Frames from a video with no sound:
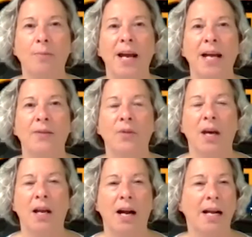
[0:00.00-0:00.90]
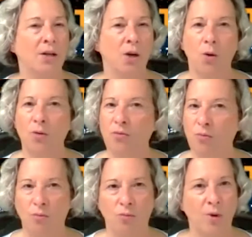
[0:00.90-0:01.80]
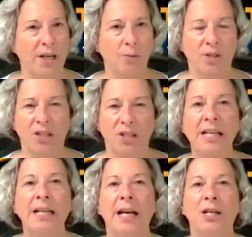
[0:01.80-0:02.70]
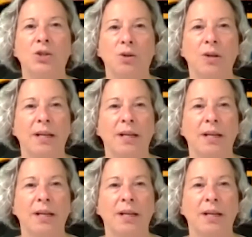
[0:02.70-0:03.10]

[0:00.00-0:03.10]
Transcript: man that I had known when he was a teenager.